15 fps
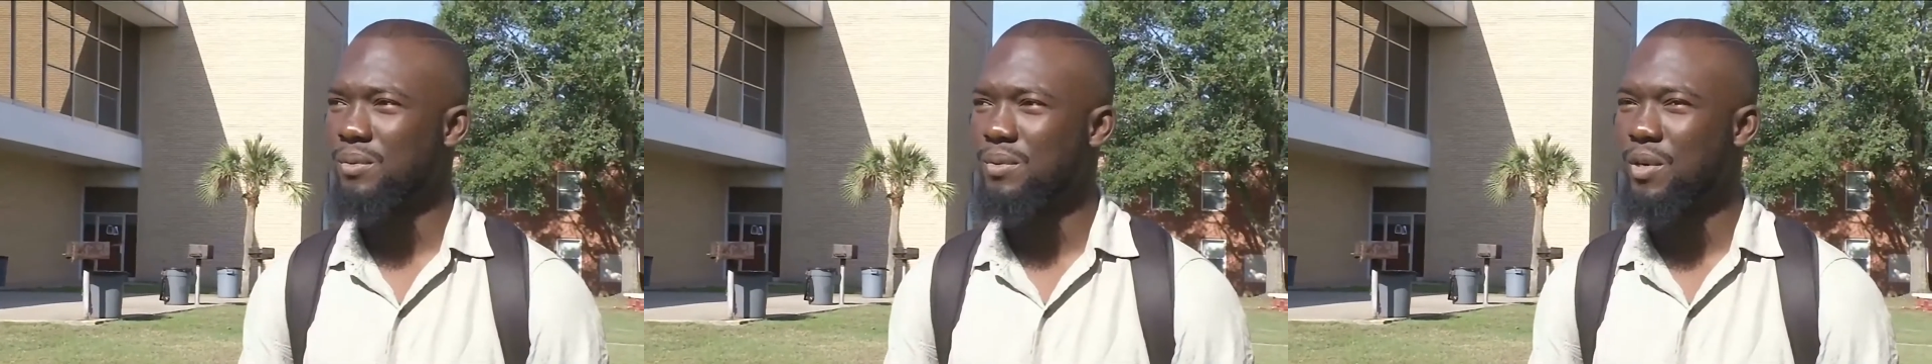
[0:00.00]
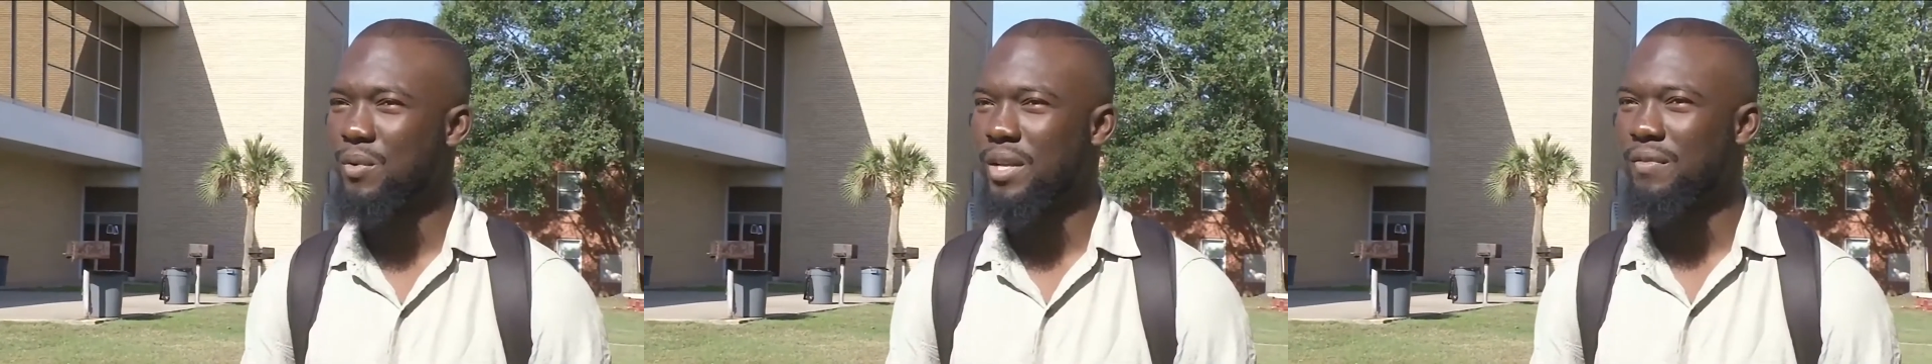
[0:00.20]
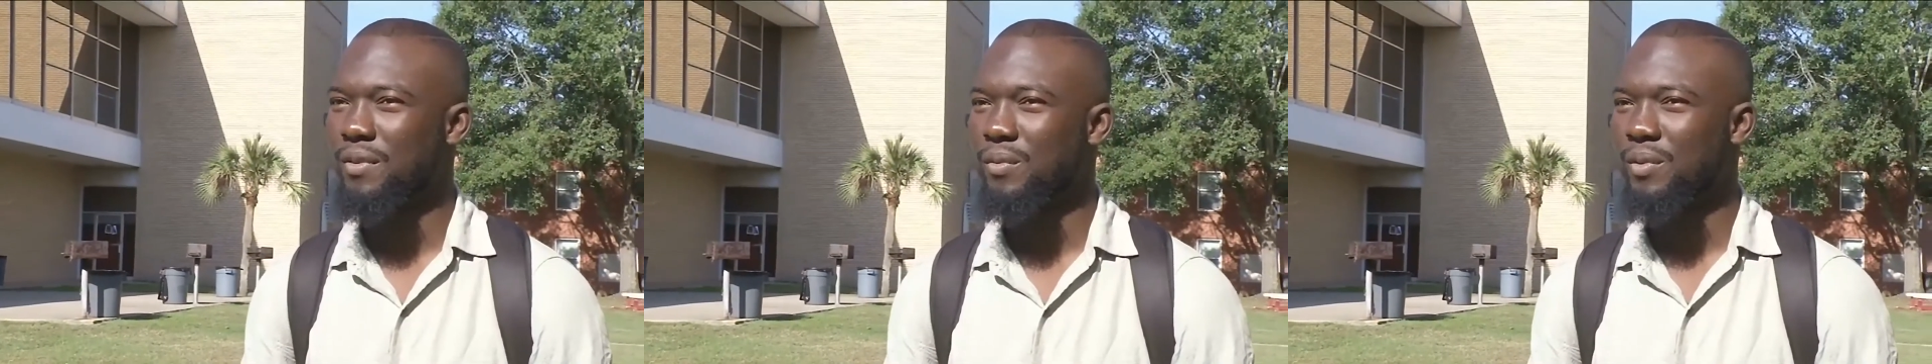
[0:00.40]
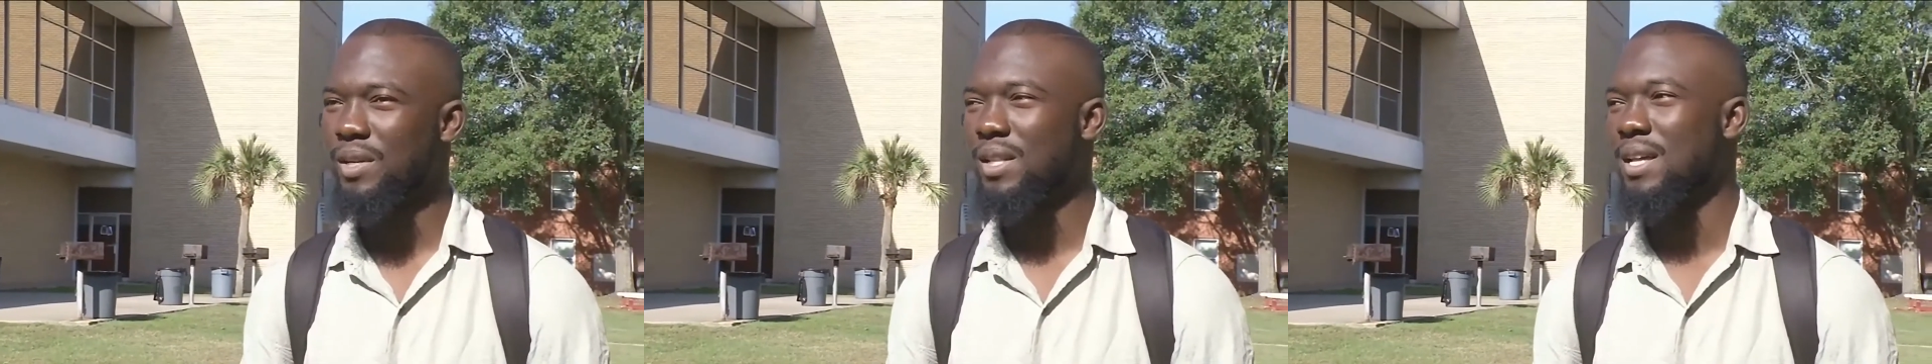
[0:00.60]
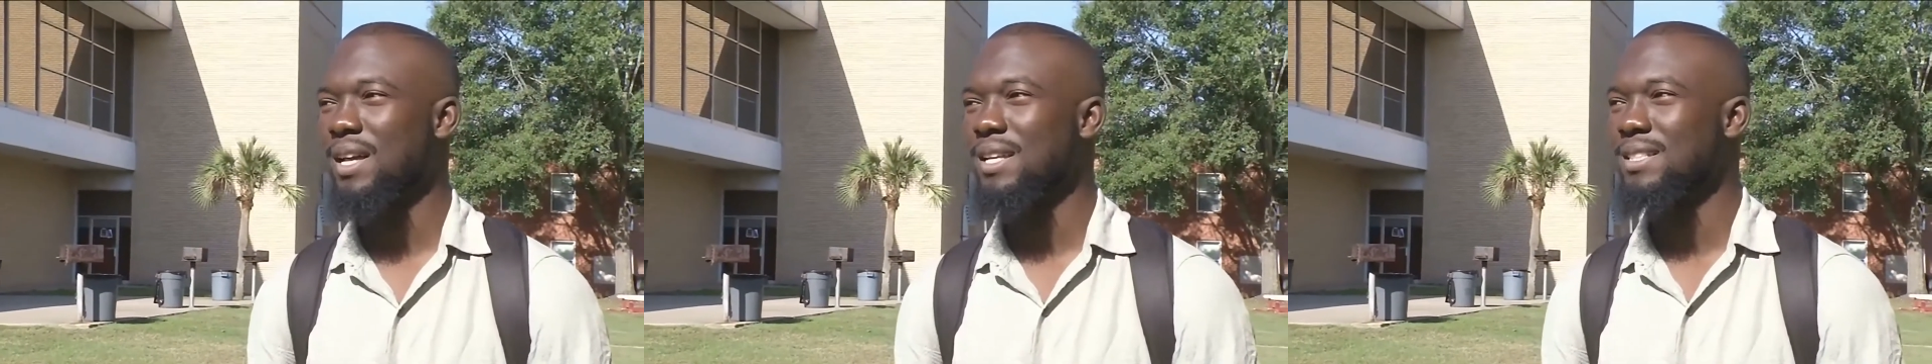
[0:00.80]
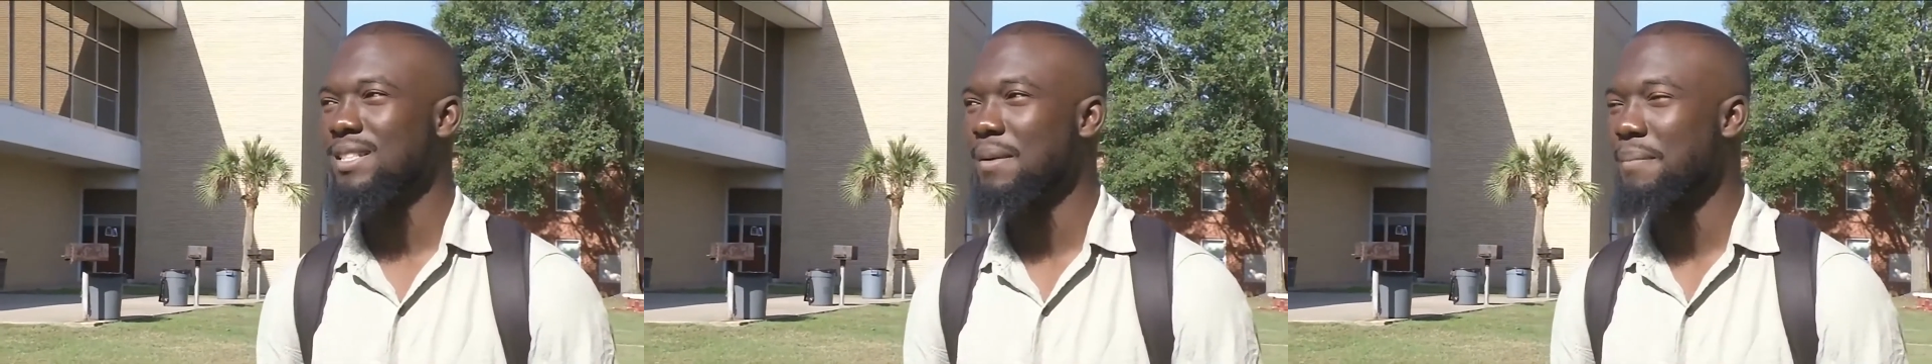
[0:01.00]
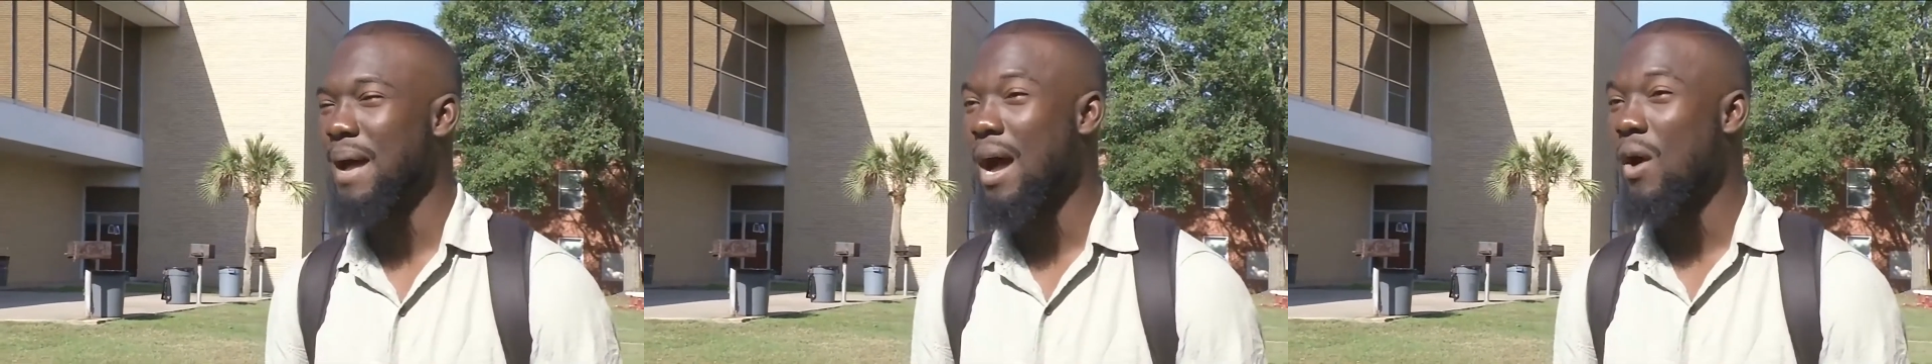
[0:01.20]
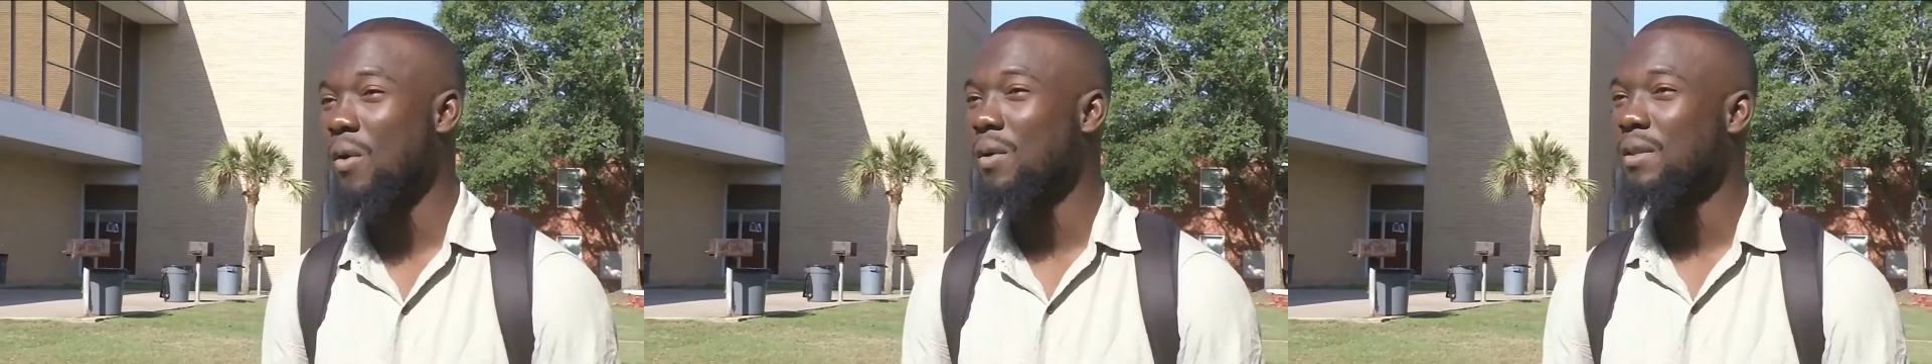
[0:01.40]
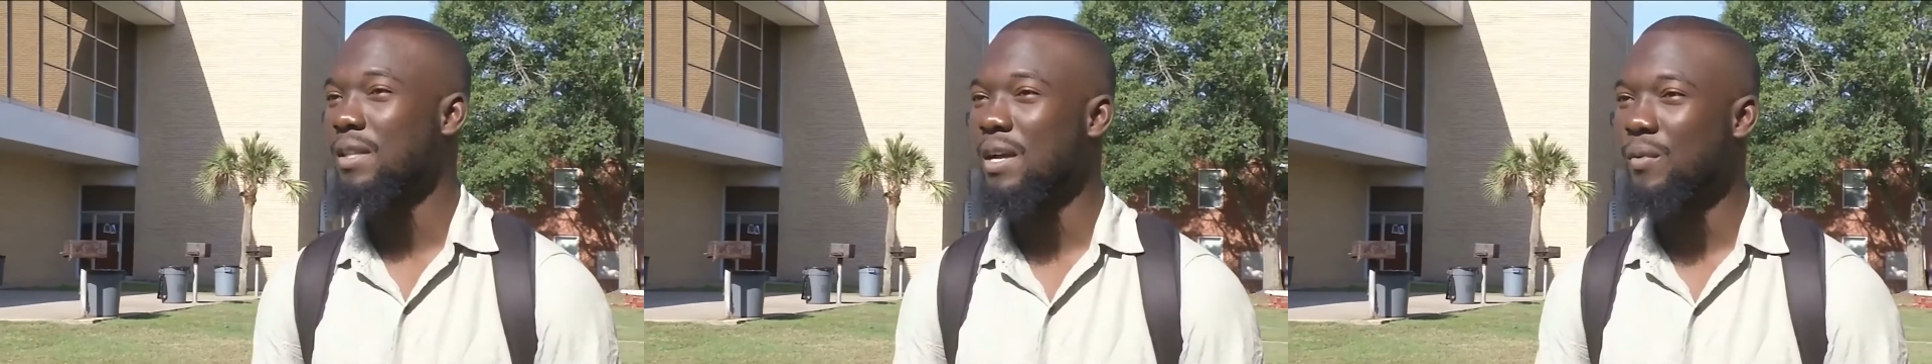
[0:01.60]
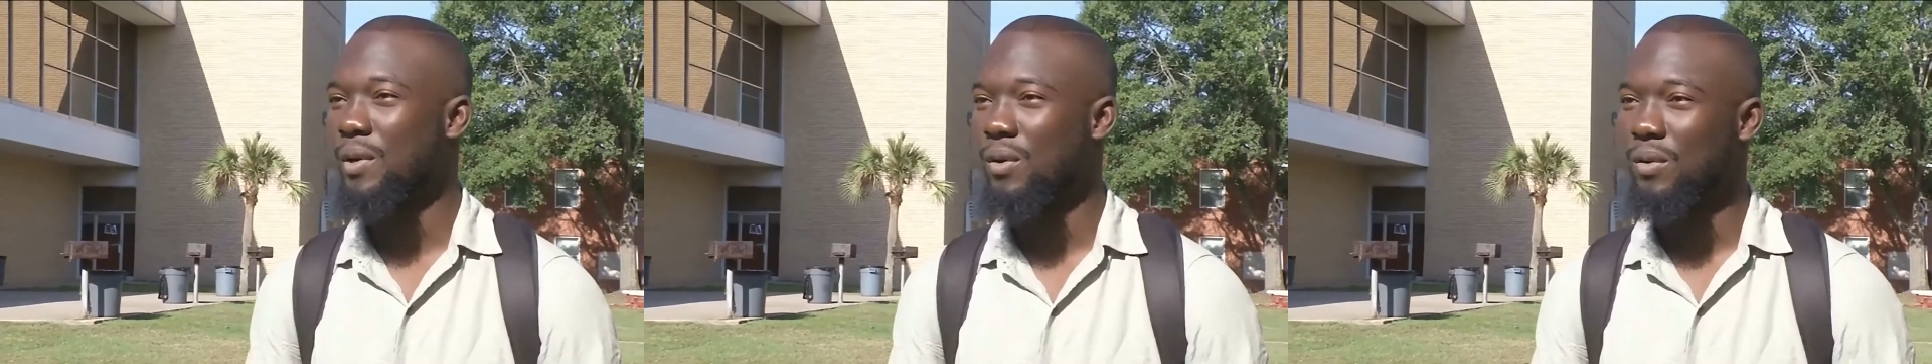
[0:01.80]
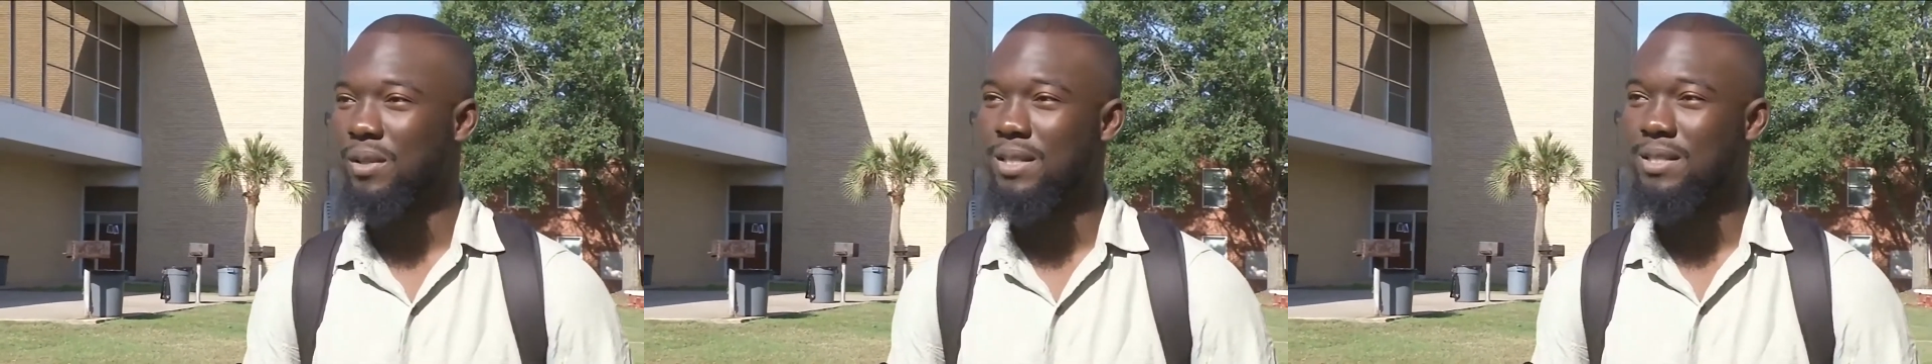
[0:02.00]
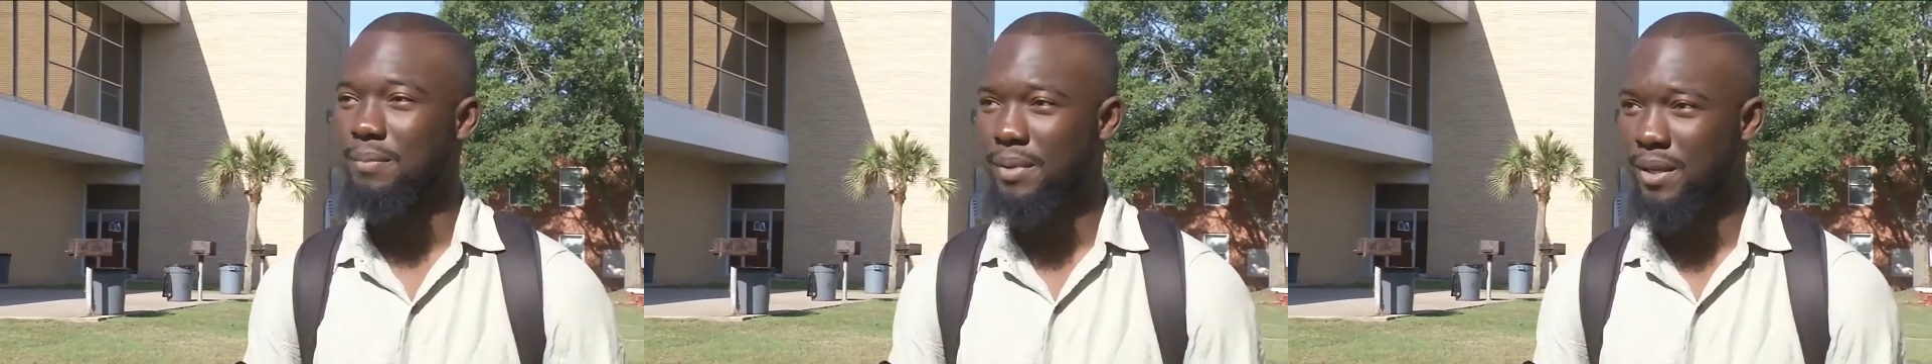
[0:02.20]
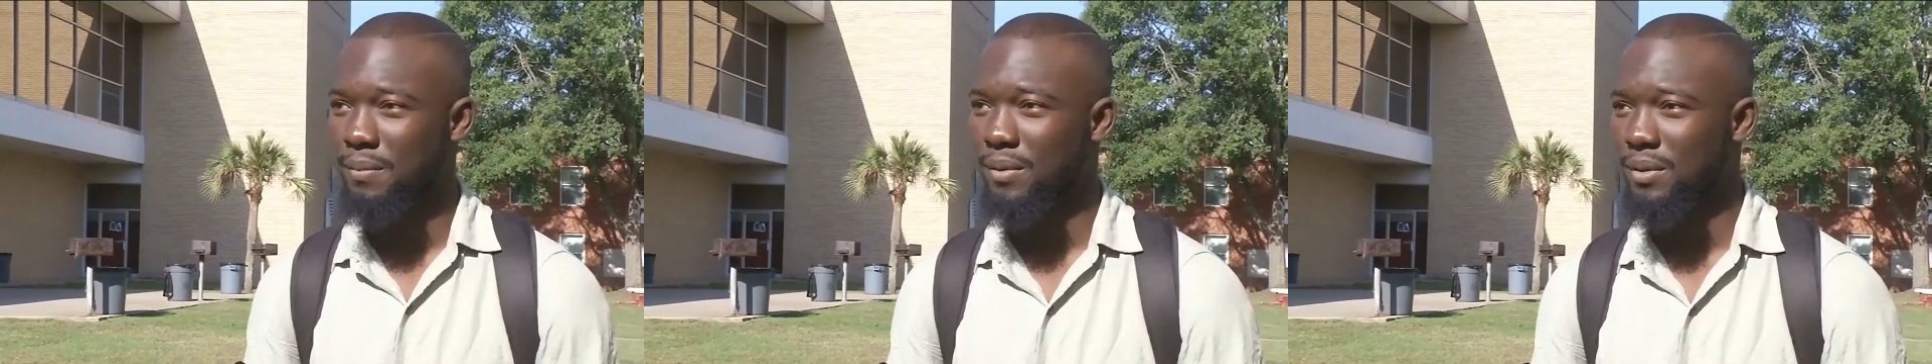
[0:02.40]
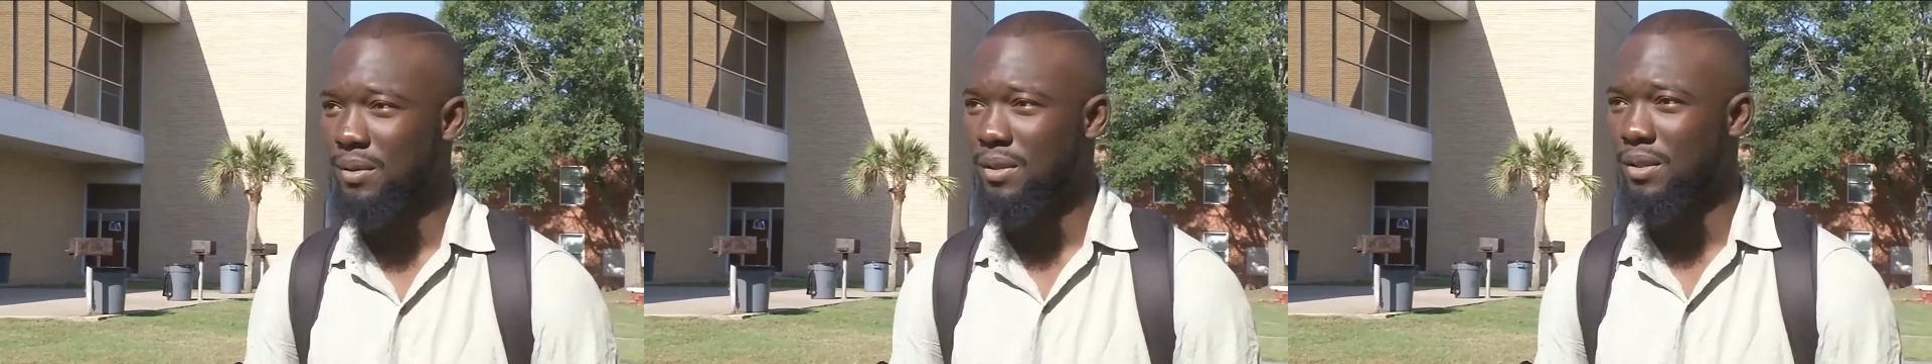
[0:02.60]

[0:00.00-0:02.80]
don't even realize the power that we hold as a people.